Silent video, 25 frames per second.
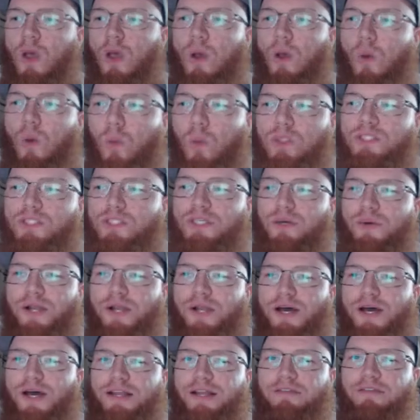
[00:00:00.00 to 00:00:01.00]
What's going
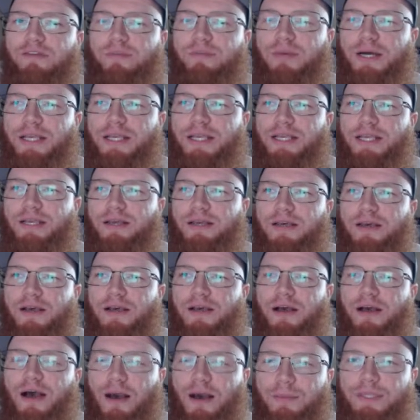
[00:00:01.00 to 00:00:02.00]
on, everybody?
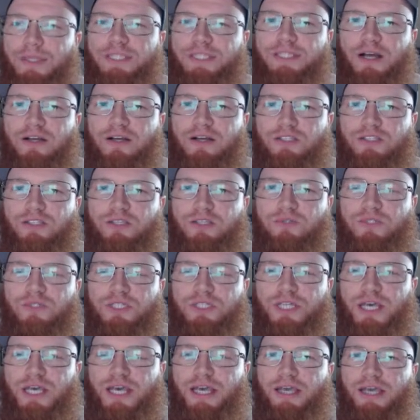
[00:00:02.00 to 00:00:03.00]
I'm going to talk to you
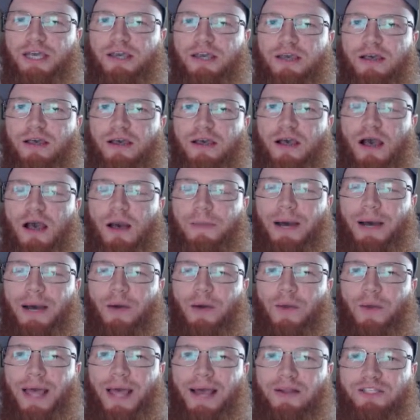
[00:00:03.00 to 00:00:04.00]
today
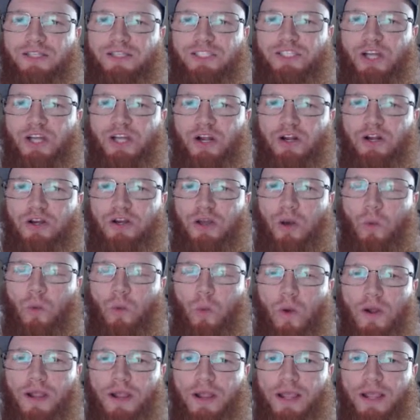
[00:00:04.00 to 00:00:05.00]
about how to start a
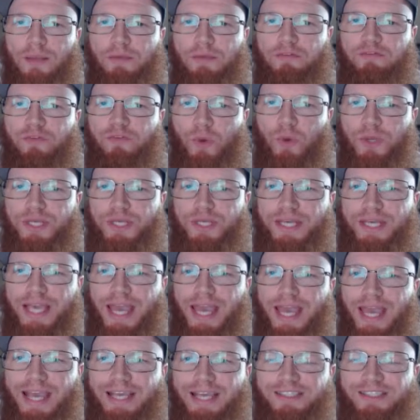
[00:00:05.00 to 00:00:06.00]
Warhammer
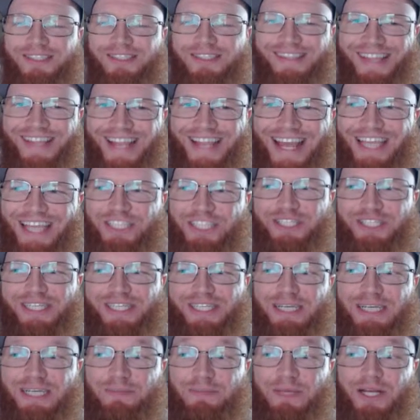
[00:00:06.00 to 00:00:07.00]
40K Slaanesh
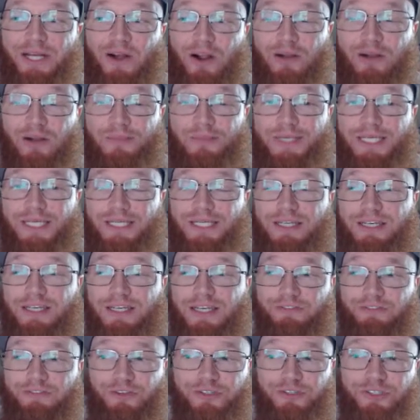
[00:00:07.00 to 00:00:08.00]
demon army.
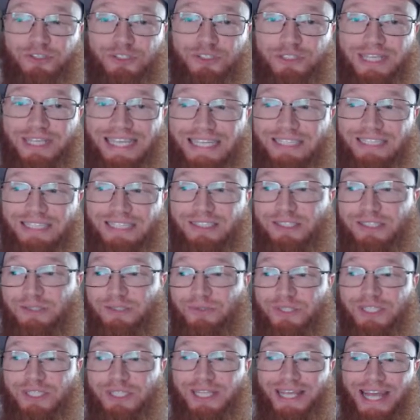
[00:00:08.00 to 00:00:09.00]
If you're into
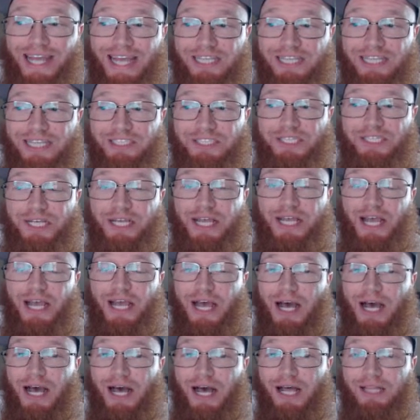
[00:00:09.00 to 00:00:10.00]
Slaanesh,
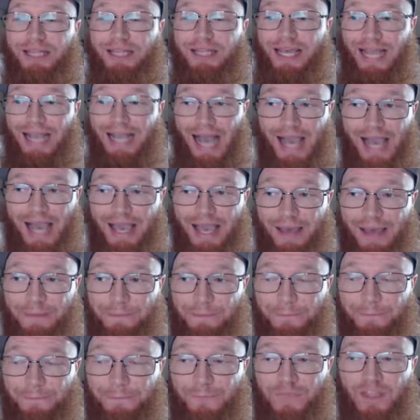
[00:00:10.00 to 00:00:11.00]
like I am,
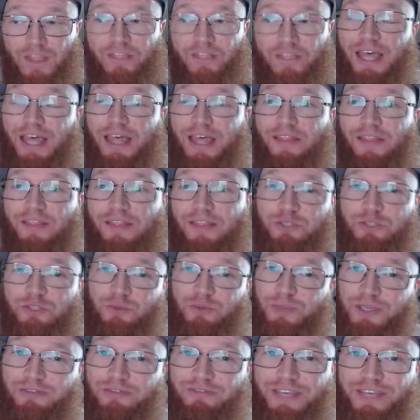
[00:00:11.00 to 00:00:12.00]
then this will
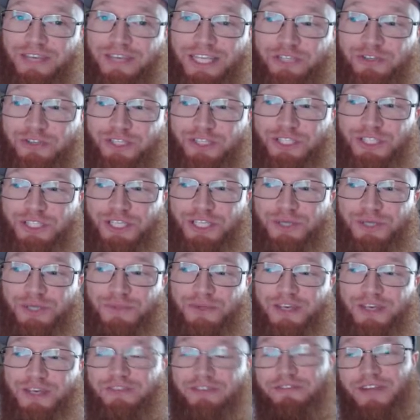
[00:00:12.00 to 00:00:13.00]
be of interest to you.
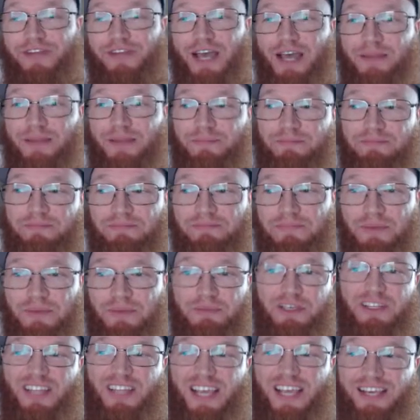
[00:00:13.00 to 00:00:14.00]
If not, maybe
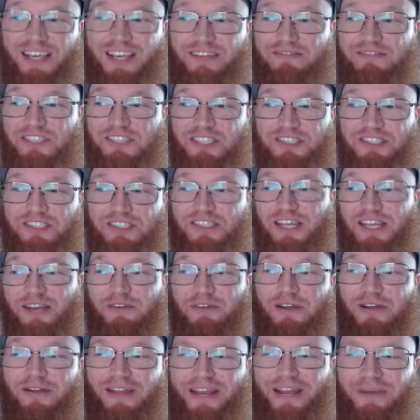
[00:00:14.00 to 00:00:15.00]
you'll like just sticking
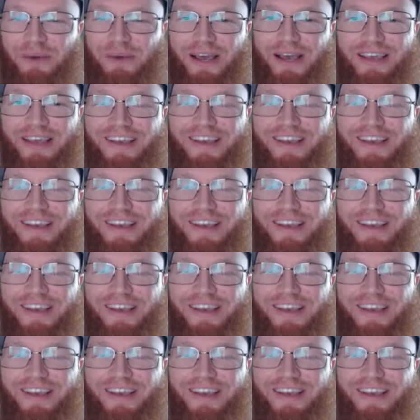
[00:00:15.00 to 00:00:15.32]
around anyway.